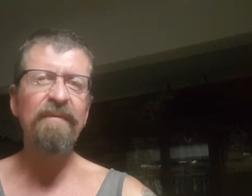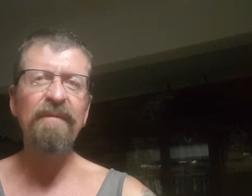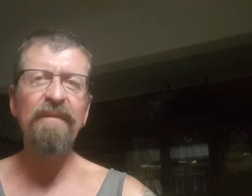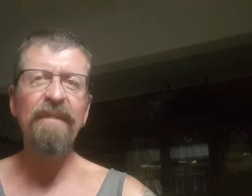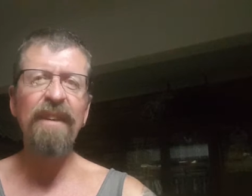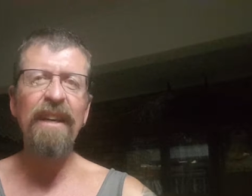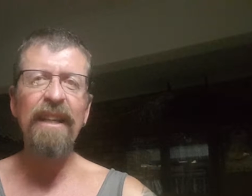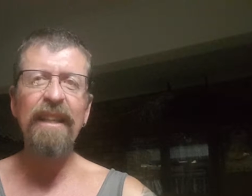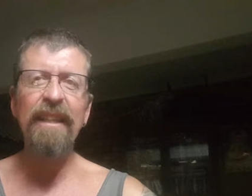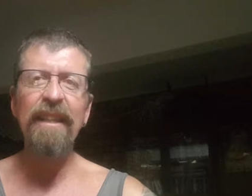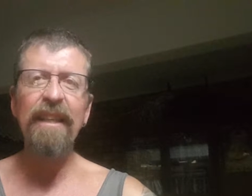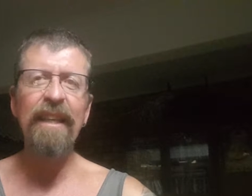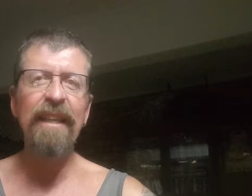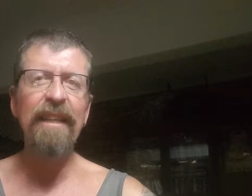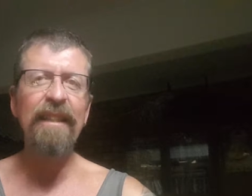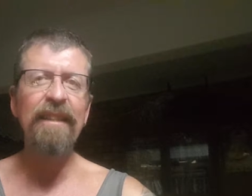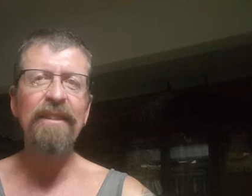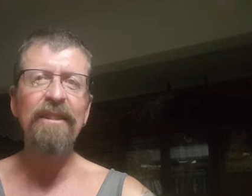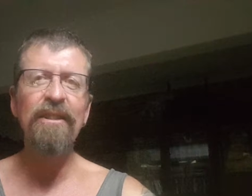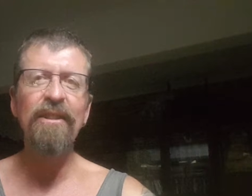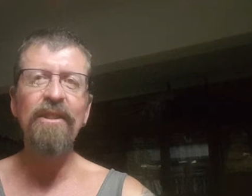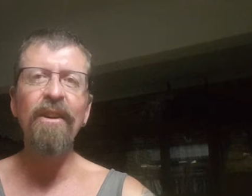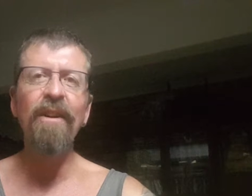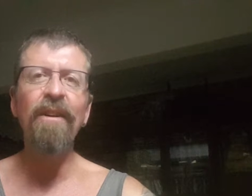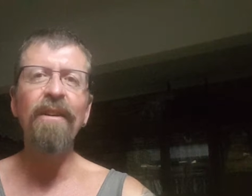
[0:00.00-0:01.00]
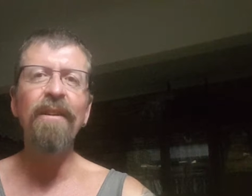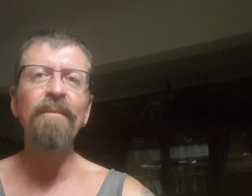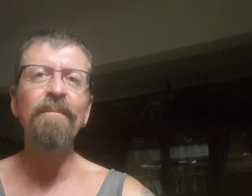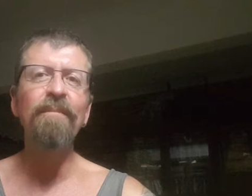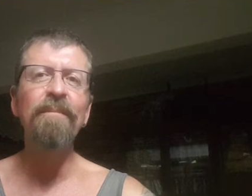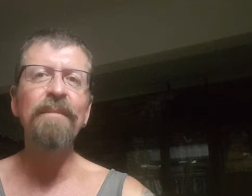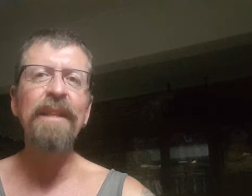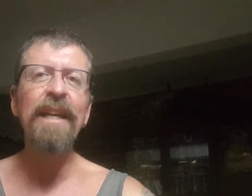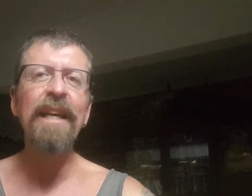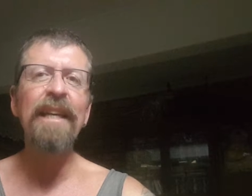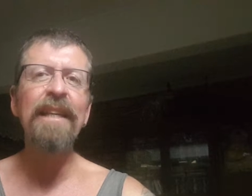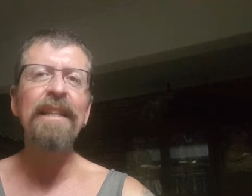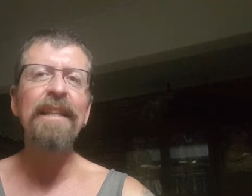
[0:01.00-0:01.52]
fucking job
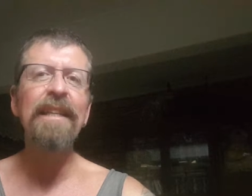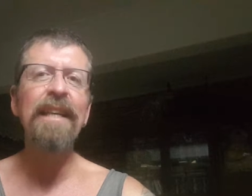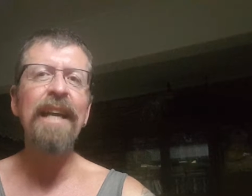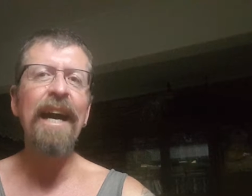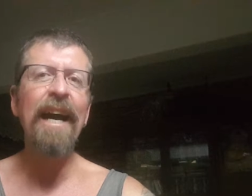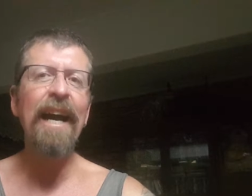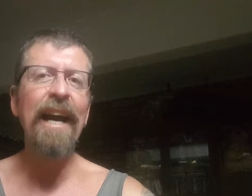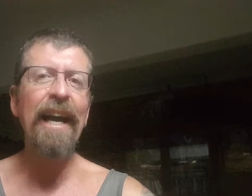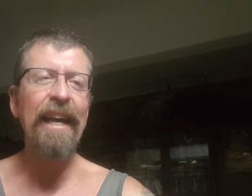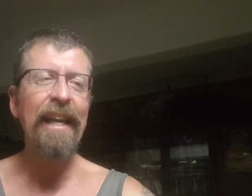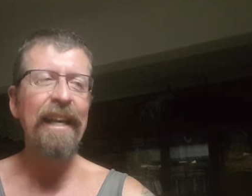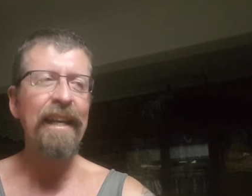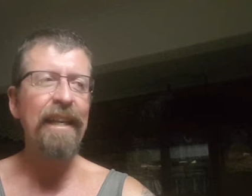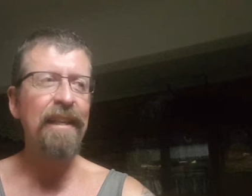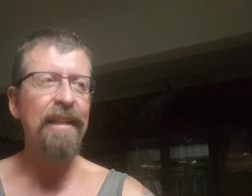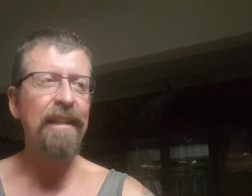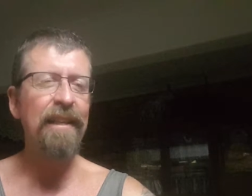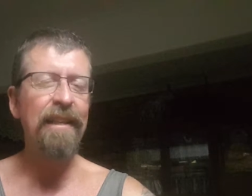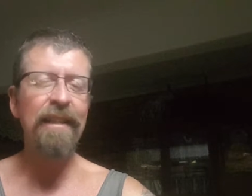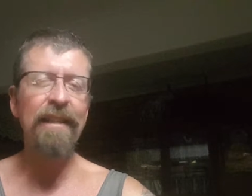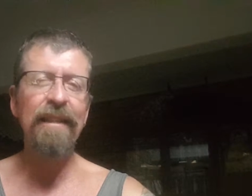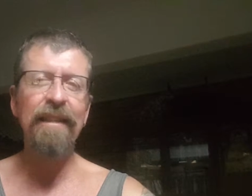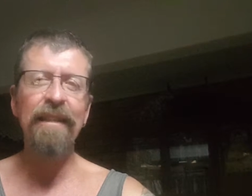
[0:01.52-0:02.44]
that you hate.